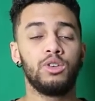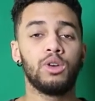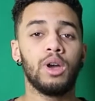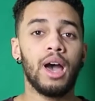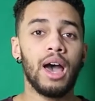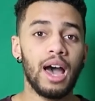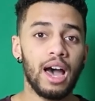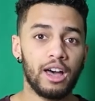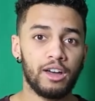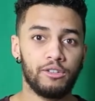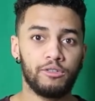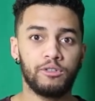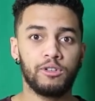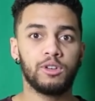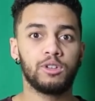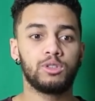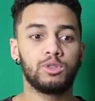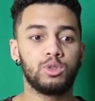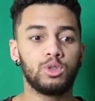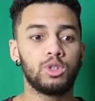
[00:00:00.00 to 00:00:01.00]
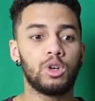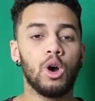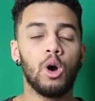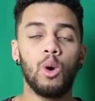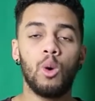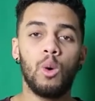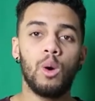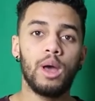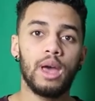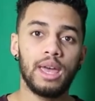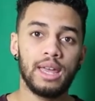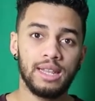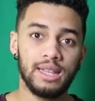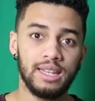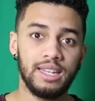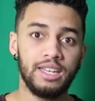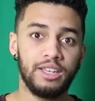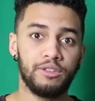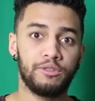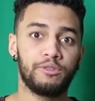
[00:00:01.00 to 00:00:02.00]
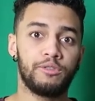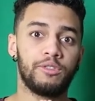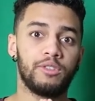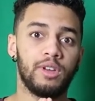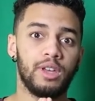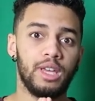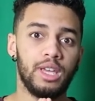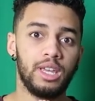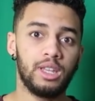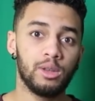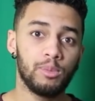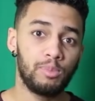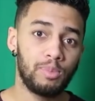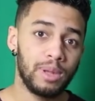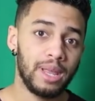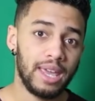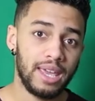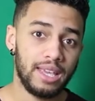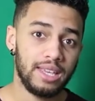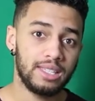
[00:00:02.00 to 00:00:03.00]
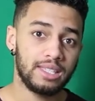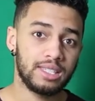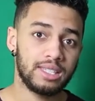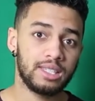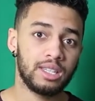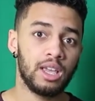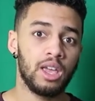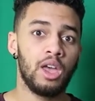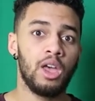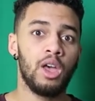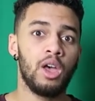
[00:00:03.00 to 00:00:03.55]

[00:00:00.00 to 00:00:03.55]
You have to go and live in a place